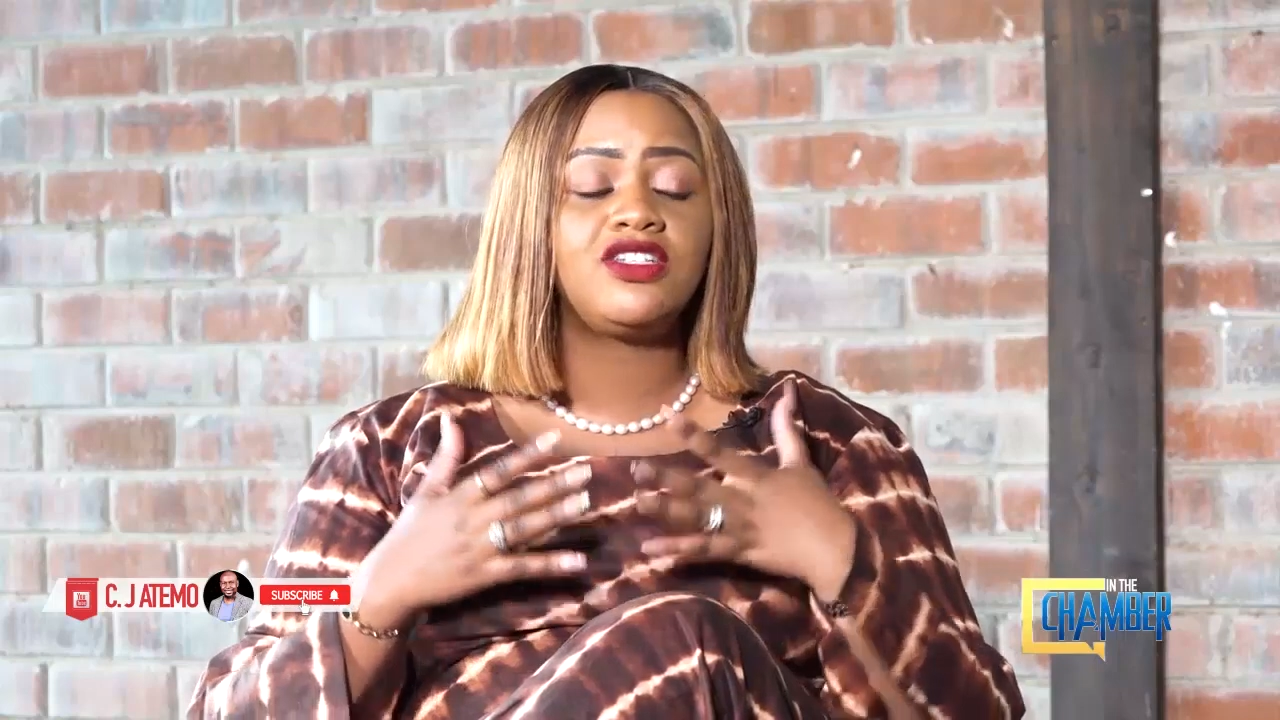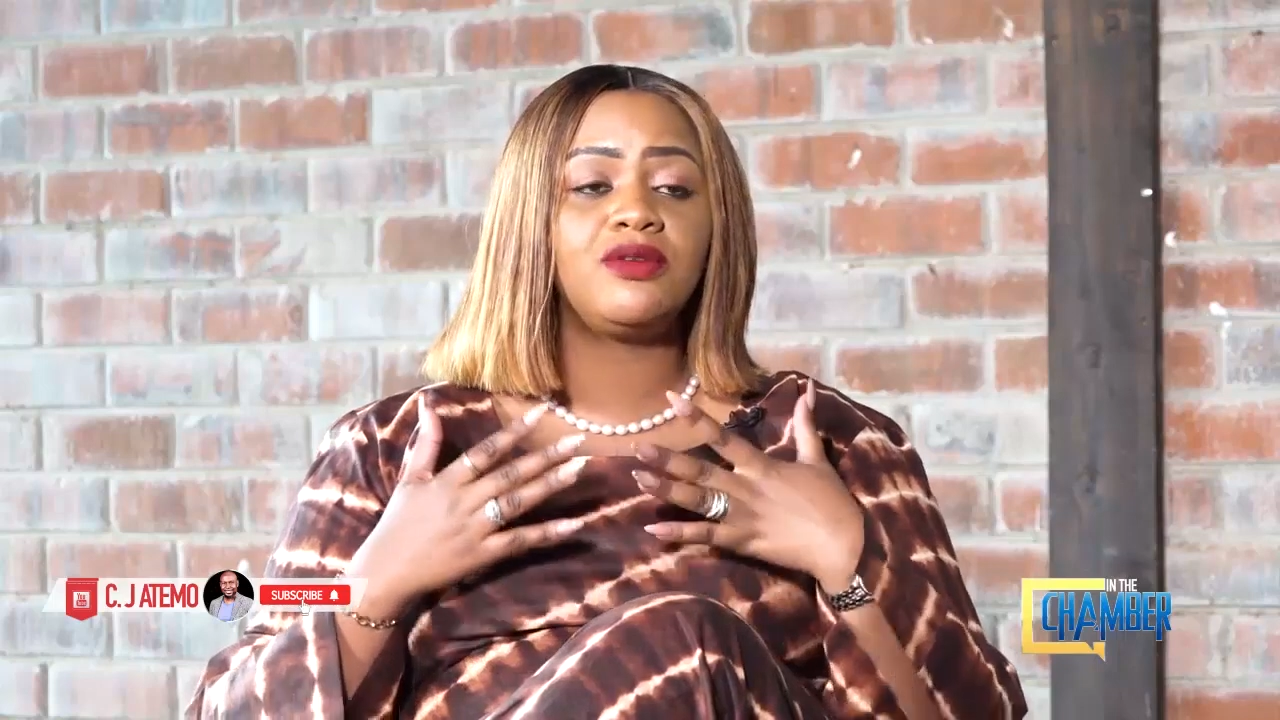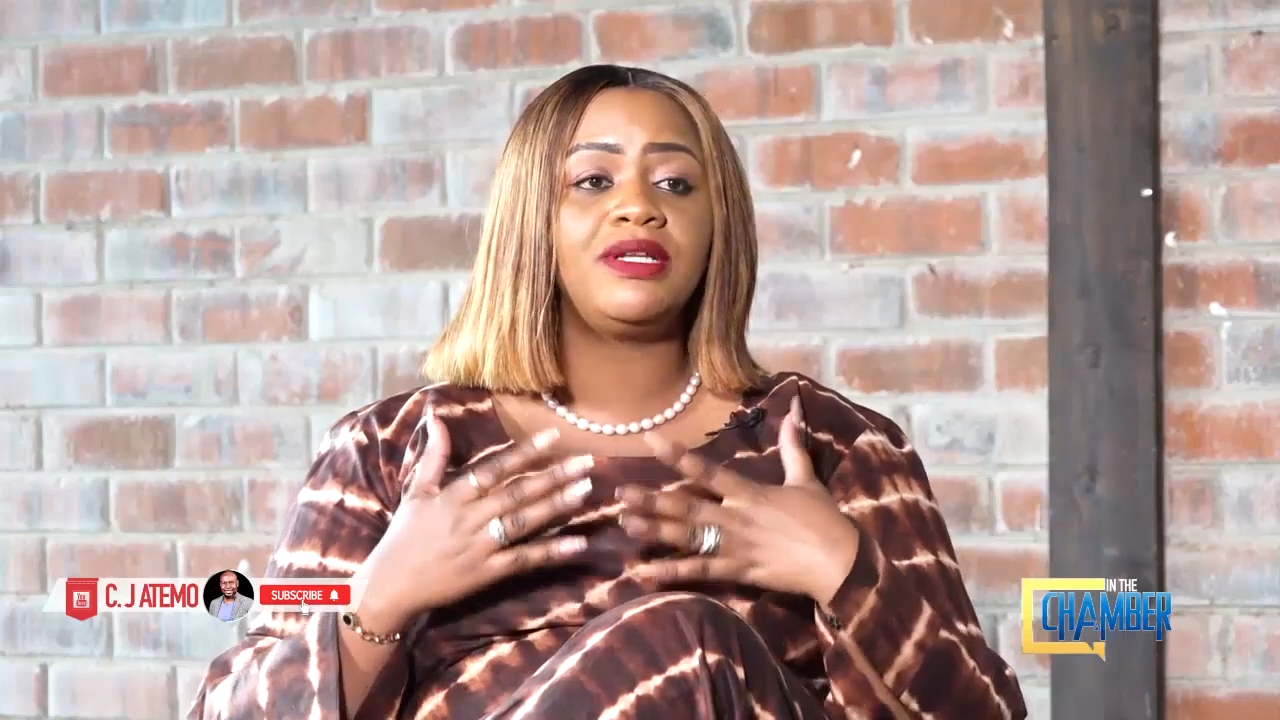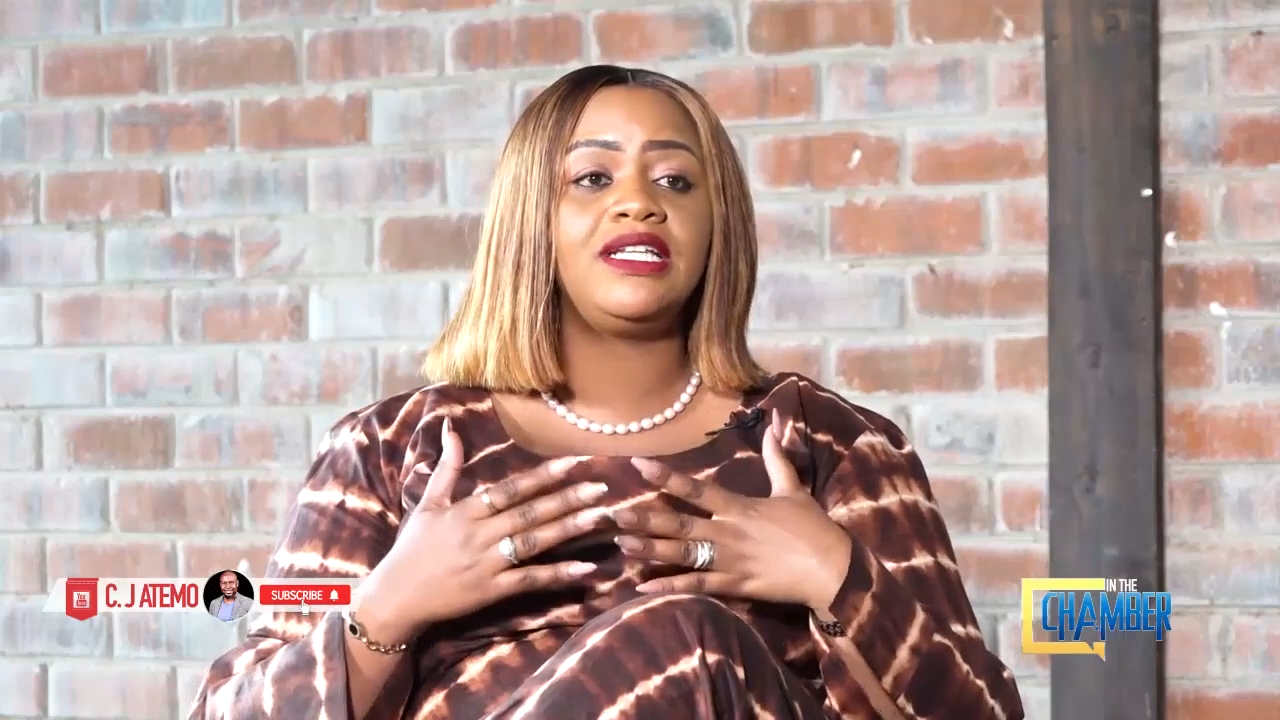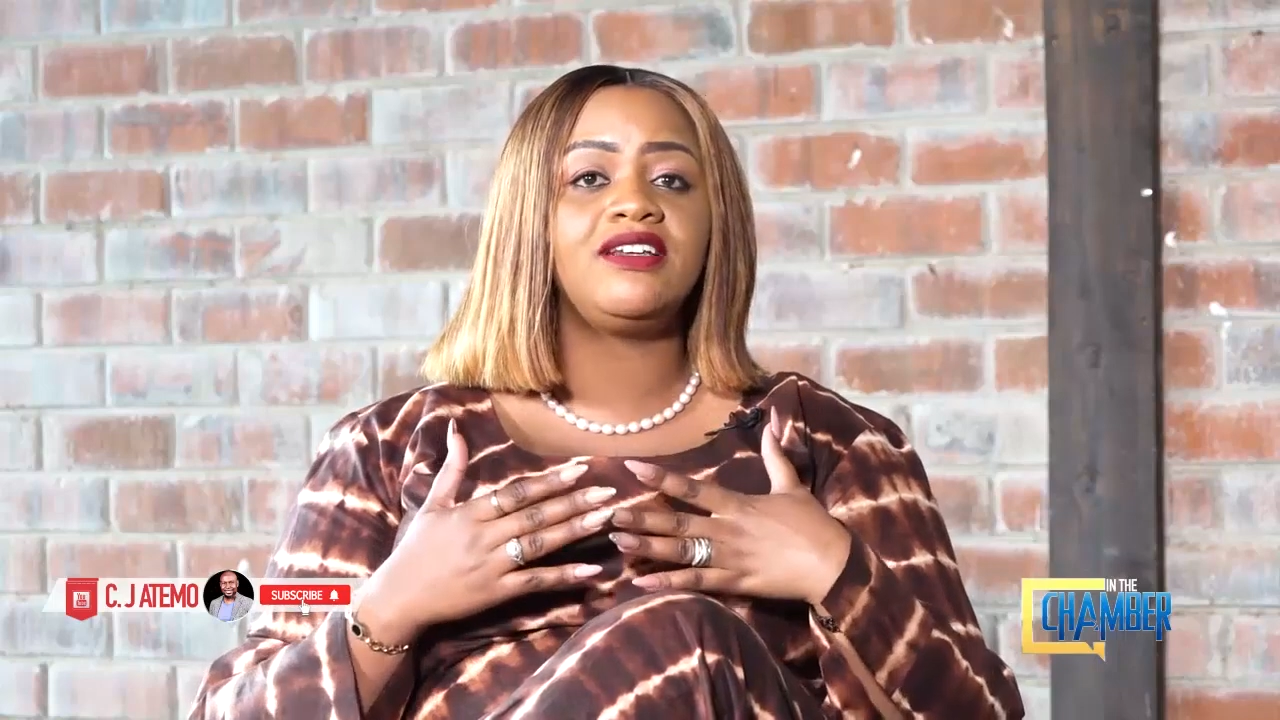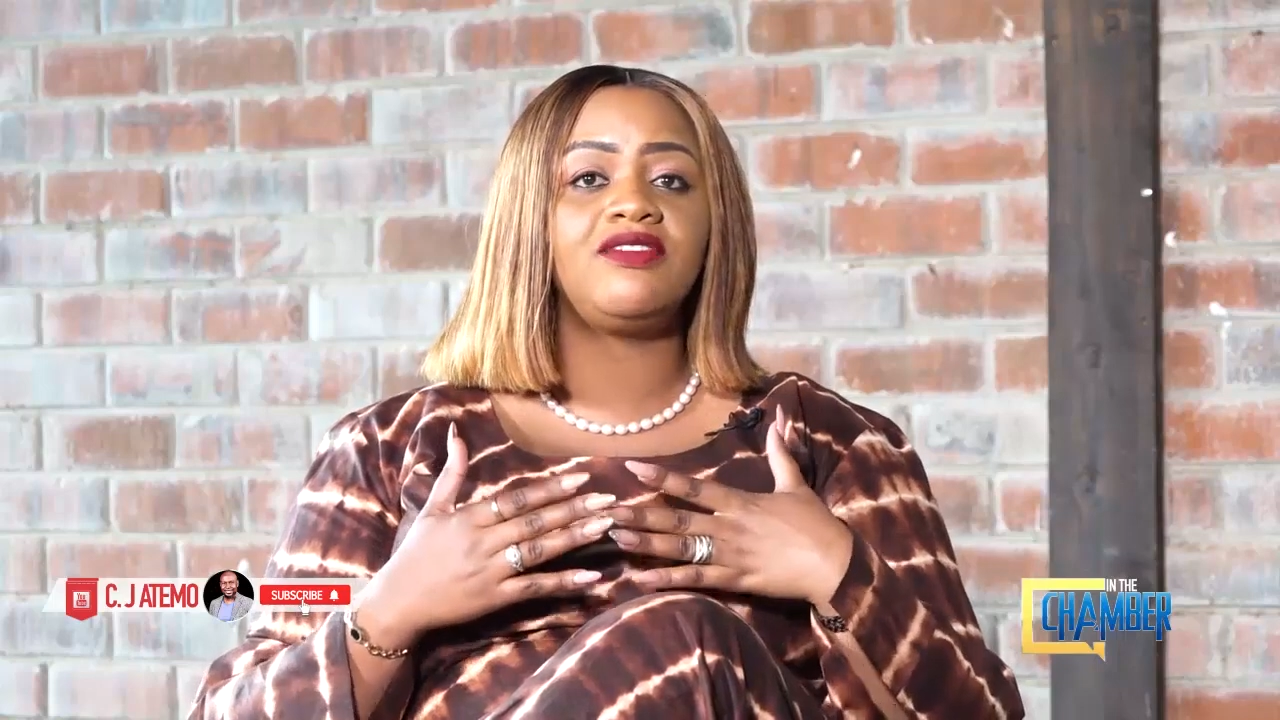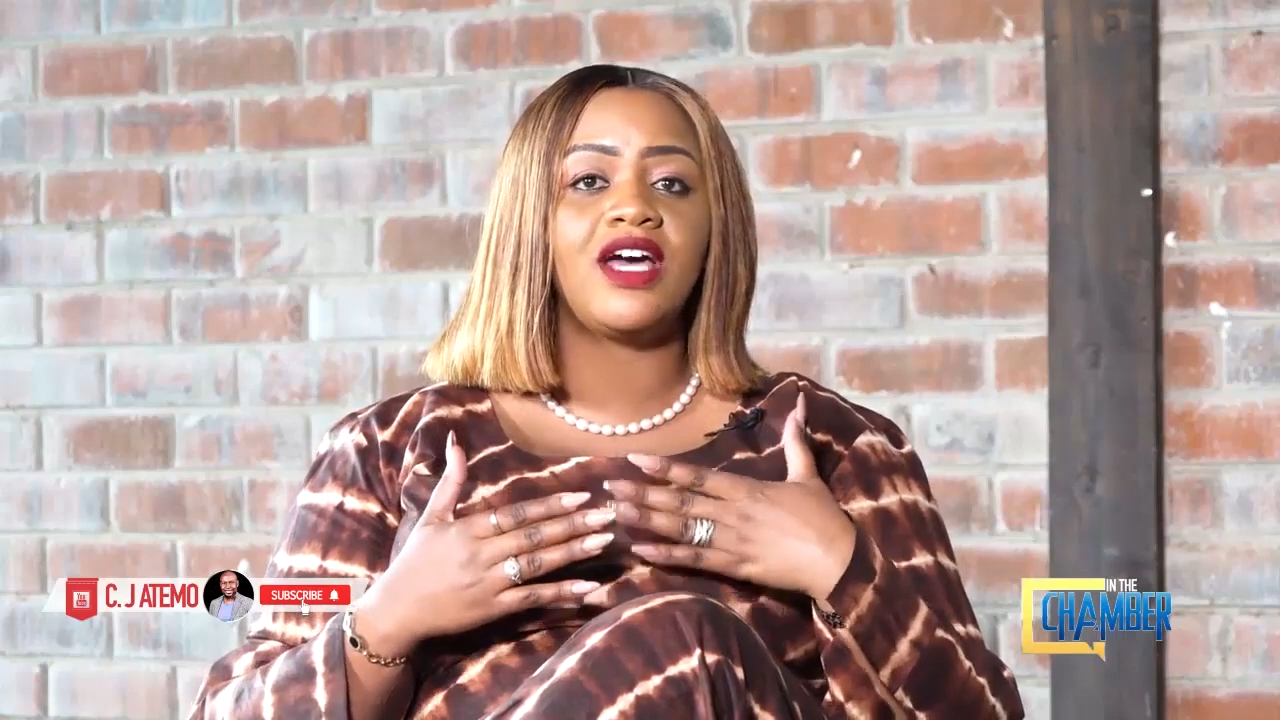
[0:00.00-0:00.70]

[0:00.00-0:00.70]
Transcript: I still believe